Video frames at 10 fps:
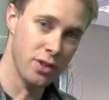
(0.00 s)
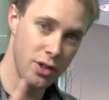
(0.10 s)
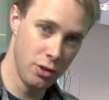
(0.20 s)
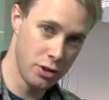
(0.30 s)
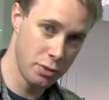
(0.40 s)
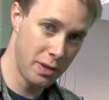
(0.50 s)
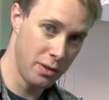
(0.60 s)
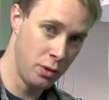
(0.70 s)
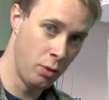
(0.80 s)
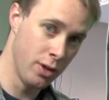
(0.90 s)
So you'll just be able
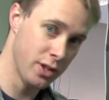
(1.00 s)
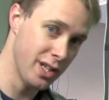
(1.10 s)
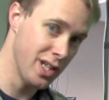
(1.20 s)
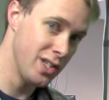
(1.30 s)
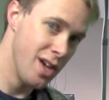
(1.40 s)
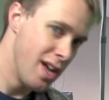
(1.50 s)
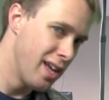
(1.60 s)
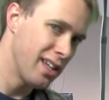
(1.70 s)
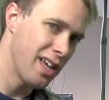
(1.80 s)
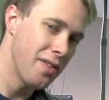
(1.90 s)
to watch this,
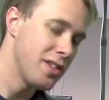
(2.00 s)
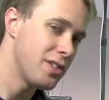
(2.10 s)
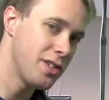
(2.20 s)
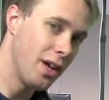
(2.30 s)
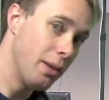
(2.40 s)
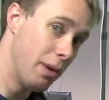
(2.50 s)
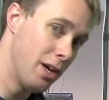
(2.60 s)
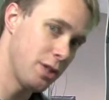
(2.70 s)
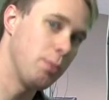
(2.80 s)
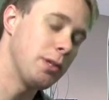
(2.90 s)
get this third
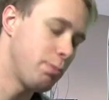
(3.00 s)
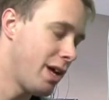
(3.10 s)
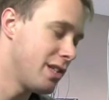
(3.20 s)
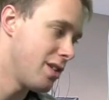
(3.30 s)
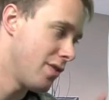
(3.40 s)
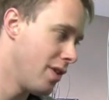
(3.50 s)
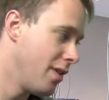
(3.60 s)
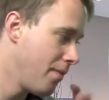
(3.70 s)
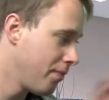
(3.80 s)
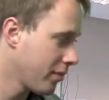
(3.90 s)
person perspective
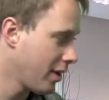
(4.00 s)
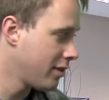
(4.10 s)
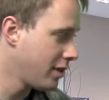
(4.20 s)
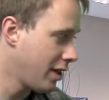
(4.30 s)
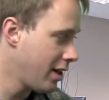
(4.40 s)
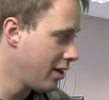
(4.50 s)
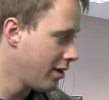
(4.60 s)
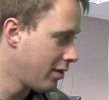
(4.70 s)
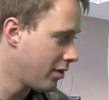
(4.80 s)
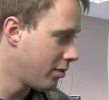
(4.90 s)
as I
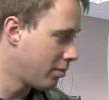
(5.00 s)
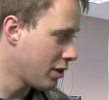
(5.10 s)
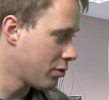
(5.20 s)
press